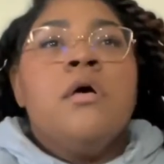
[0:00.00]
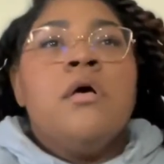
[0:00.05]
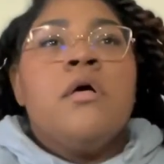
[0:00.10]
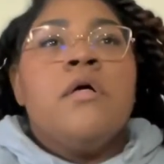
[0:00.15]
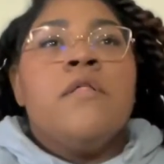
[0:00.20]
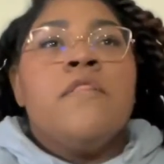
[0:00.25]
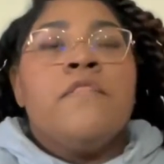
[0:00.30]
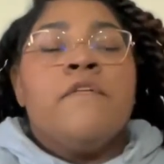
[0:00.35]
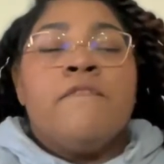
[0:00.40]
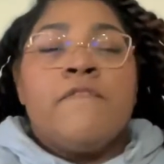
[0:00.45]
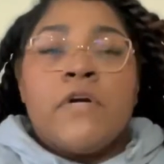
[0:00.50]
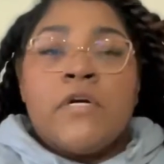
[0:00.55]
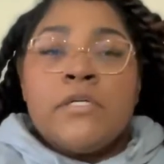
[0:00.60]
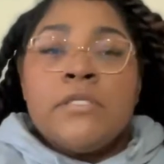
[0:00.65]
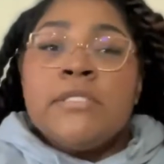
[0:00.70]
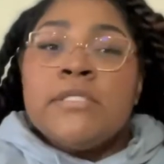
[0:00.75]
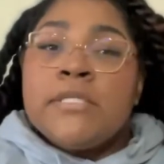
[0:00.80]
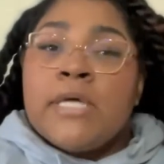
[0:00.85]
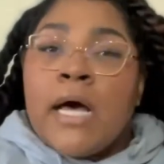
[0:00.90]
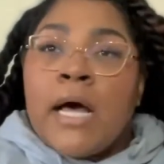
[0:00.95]
The
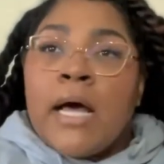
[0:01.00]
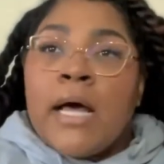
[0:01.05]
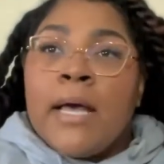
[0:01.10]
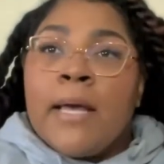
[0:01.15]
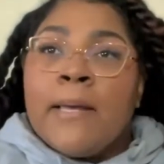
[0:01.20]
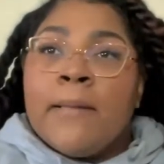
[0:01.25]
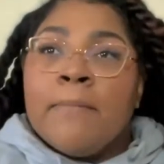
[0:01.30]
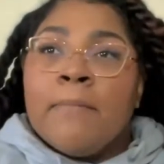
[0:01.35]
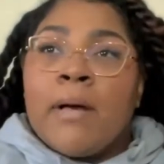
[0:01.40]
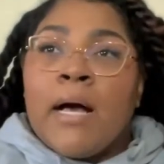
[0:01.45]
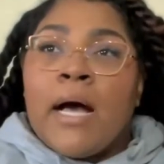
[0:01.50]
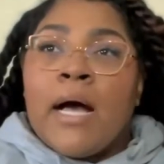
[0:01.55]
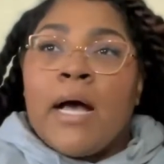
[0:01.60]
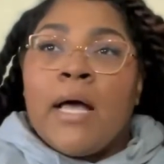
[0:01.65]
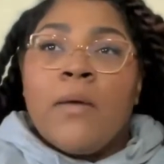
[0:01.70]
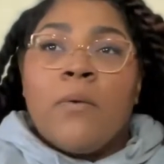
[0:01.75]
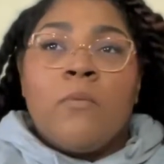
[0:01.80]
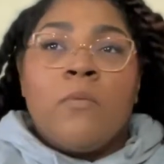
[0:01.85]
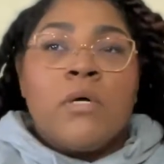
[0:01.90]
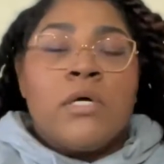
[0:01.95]
first time
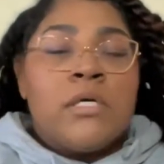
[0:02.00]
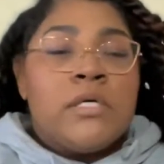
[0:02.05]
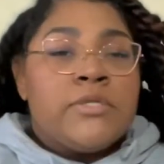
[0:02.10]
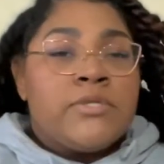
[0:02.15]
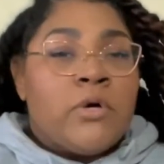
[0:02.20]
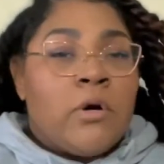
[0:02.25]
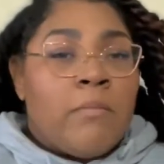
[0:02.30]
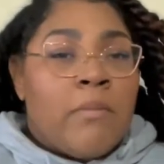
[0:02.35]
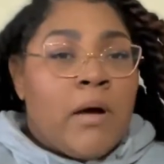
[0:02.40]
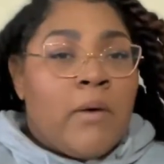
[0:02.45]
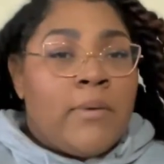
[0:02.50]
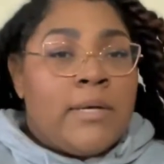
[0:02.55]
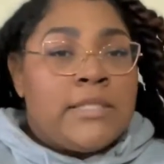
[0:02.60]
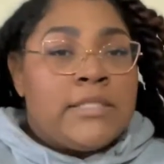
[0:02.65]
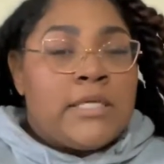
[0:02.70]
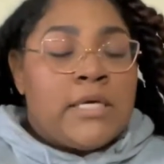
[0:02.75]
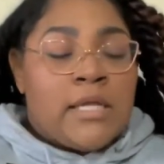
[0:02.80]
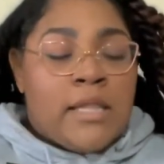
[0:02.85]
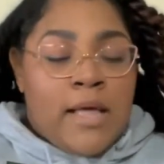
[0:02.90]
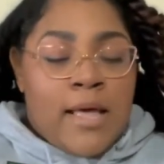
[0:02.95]
I was on my way to
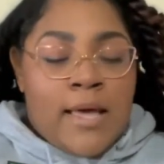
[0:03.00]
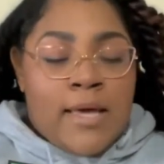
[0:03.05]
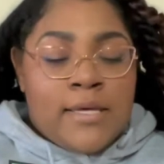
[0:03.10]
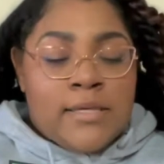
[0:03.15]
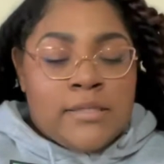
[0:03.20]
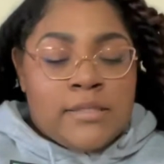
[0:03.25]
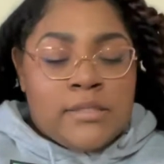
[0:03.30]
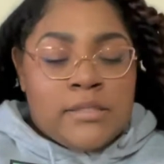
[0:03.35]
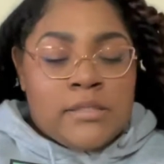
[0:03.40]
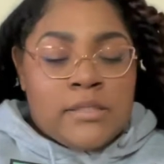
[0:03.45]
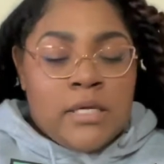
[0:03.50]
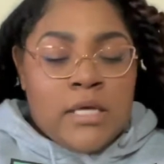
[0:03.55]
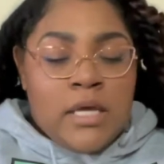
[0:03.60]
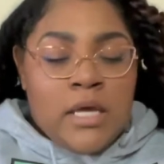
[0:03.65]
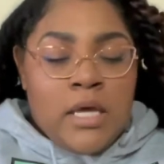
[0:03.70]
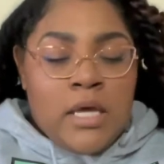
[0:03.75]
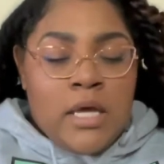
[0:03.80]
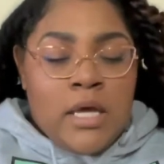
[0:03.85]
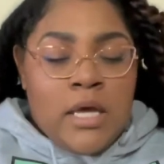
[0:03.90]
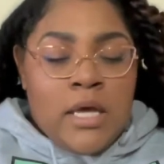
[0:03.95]
class
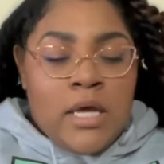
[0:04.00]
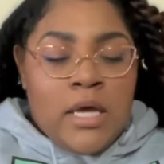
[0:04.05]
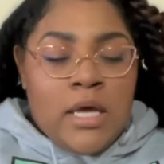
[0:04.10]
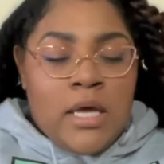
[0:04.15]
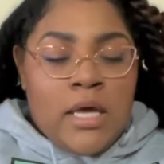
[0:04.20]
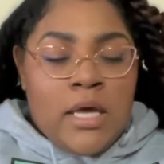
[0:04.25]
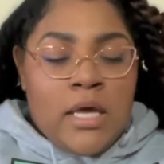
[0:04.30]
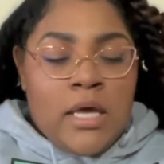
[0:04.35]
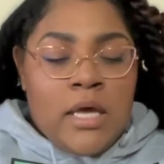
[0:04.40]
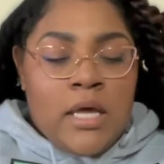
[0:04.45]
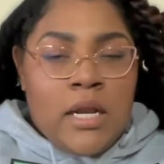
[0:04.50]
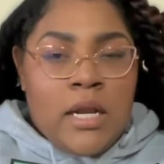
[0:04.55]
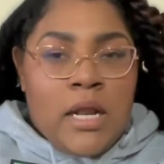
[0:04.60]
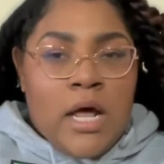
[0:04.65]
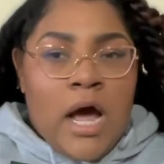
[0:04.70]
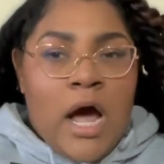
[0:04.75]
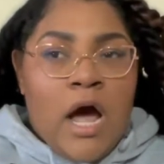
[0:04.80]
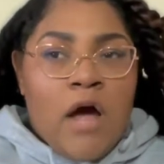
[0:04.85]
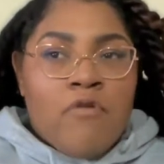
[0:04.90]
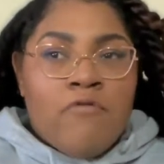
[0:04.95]
and
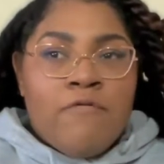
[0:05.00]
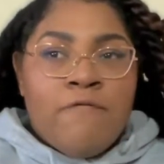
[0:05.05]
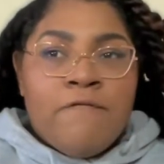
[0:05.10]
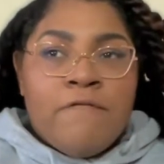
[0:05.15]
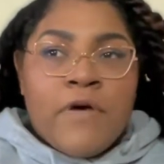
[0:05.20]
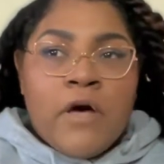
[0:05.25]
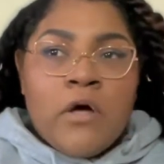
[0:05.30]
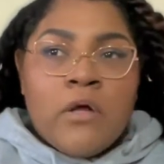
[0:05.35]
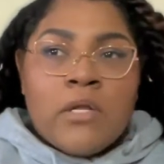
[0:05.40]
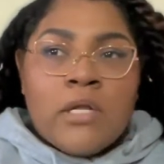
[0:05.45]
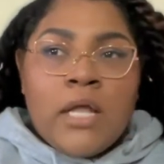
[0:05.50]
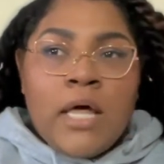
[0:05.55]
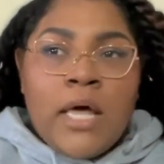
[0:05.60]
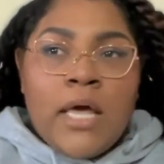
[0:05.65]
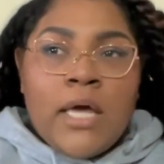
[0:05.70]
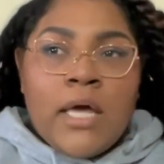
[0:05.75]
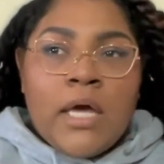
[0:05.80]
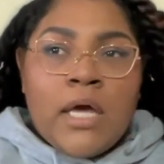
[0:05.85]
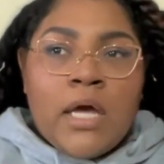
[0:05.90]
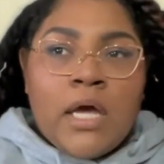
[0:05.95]
I felt
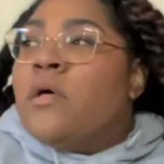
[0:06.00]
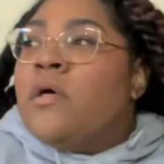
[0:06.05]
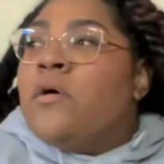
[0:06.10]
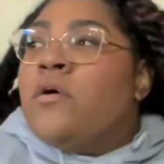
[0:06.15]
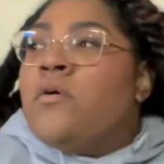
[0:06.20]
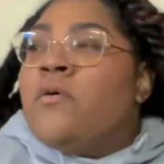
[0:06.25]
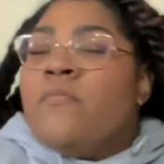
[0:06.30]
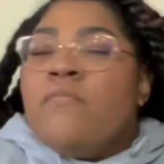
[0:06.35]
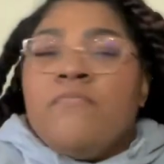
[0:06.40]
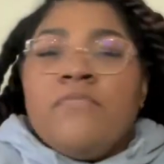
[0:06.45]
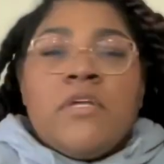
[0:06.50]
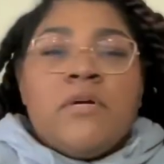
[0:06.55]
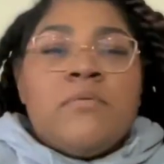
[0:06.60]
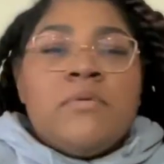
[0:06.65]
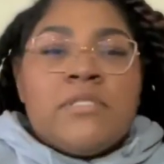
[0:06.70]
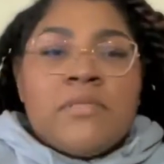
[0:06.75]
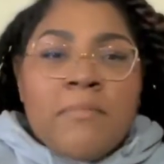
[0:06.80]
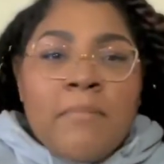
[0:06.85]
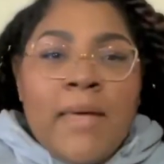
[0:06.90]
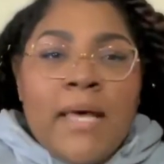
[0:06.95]
like there was
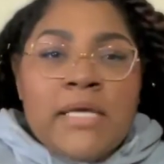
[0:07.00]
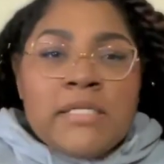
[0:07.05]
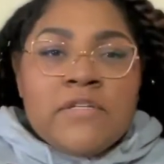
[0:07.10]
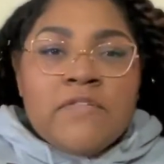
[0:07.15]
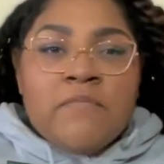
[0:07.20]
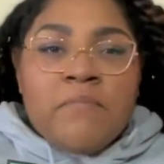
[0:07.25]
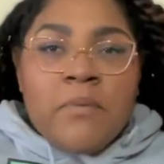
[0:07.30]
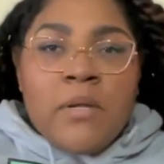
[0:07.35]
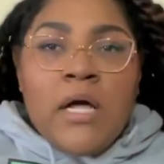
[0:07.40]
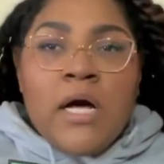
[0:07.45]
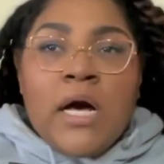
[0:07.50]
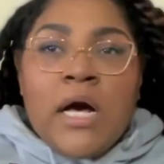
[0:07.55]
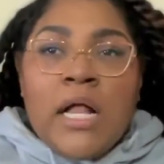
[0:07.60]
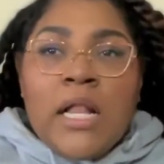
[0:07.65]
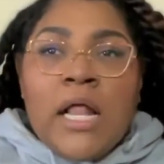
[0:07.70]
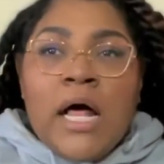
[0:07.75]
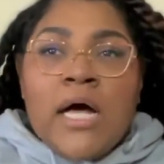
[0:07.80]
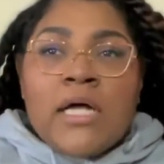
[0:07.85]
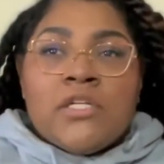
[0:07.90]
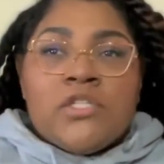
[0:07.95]
a massive blood
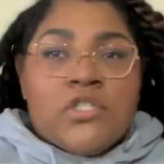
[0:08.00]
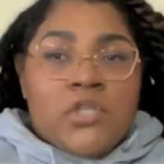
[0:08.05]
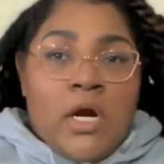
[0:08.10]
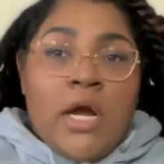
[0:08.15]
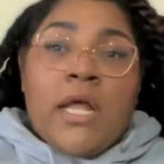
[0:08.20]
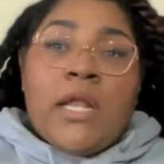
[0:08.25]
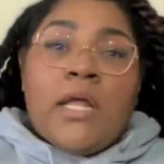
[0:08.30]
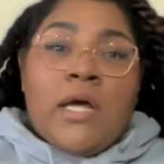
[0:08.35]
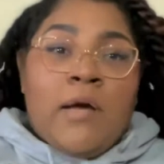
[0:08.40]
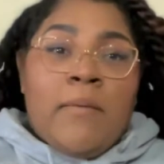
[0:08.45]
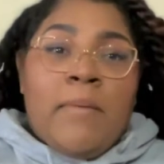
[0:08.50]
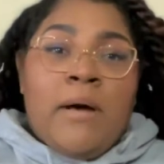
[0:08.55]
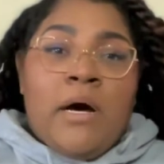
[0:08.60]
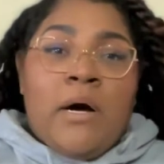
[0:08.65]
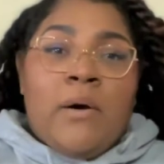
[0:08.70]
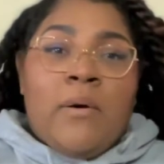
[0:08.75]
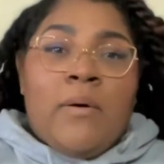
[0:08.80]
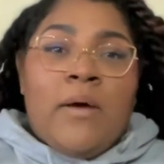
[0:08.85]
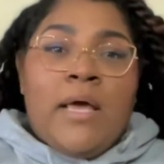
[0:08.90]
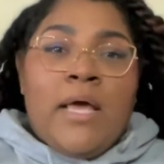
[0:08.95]
clot trying to come out.